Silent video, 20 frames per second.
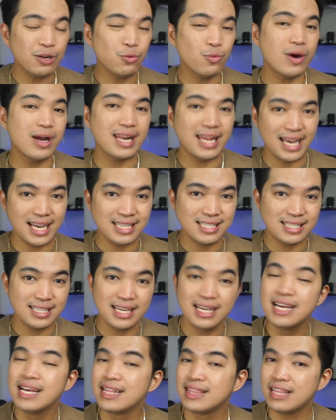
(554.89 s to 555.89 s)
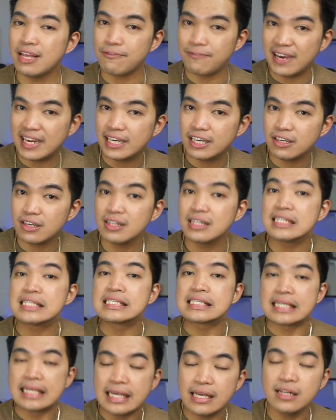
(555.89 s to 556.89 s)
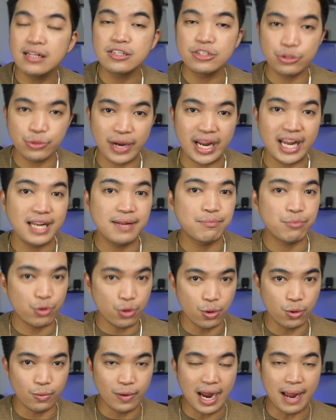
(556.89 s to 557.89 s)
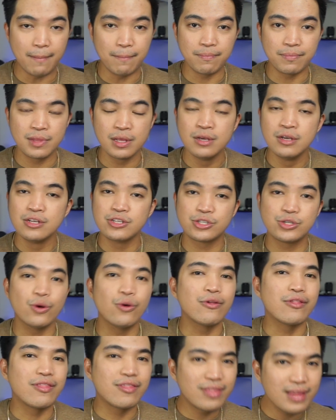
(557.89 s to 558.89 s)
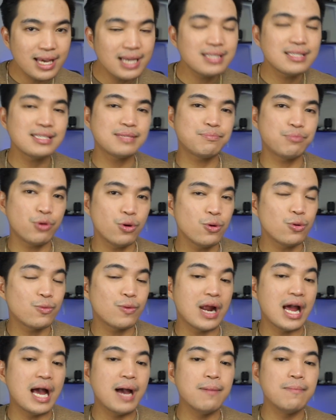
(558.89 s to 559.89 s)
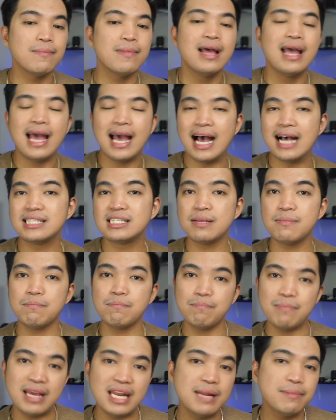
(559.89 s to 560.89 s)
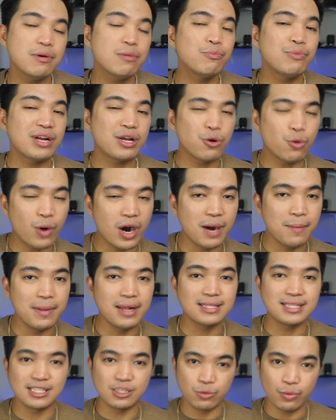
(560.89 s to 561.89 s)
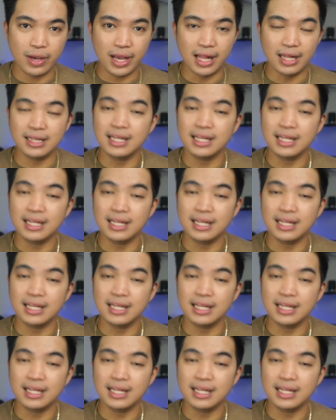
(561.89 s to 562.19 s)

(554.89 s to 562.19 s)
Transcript: one is the Federal Skilled Trade Program. So this program has a minimum requirements as well,